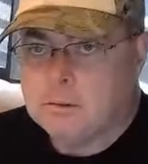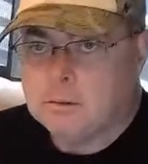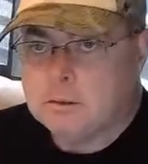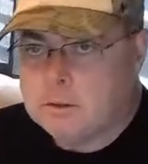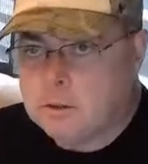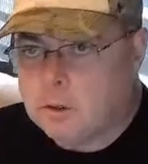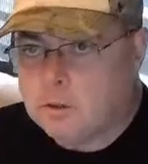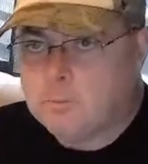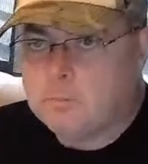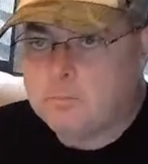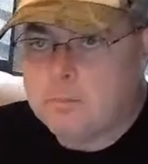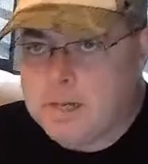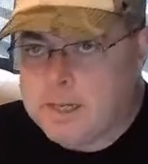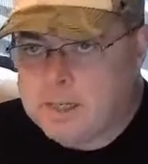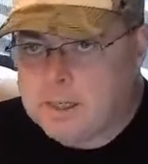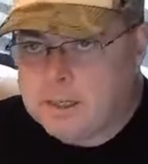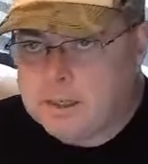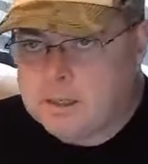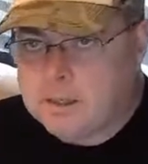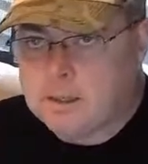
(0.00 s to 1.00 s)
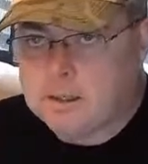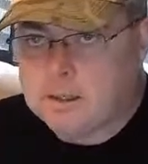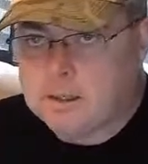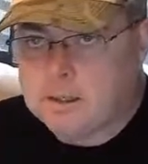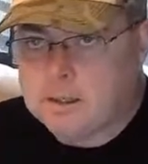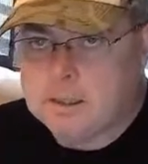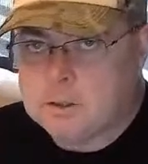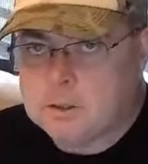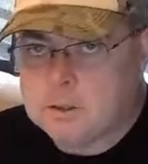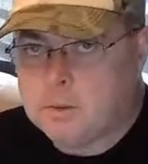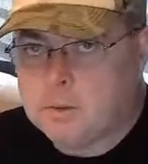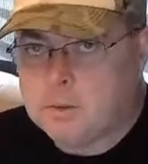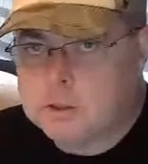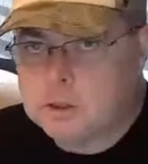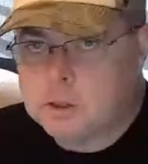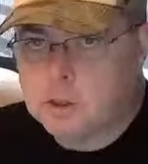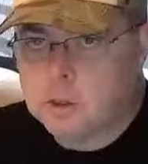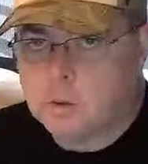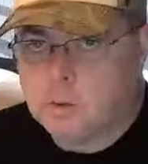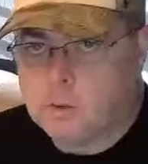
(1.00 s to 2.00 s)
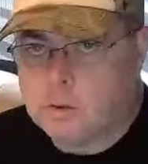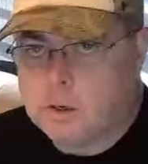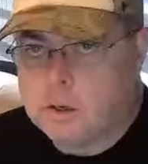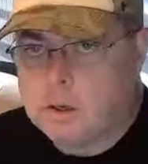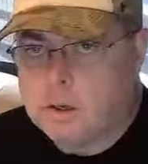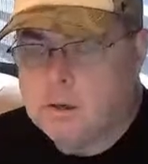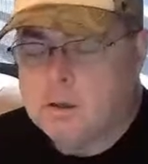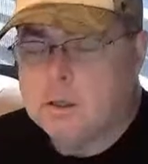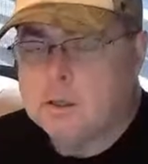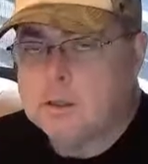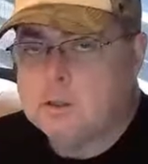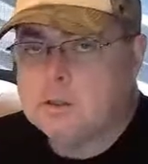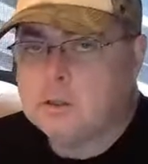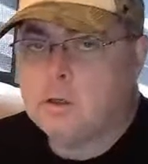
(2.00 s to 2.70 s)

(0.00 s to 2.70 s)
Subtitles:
Don't make it into a chore.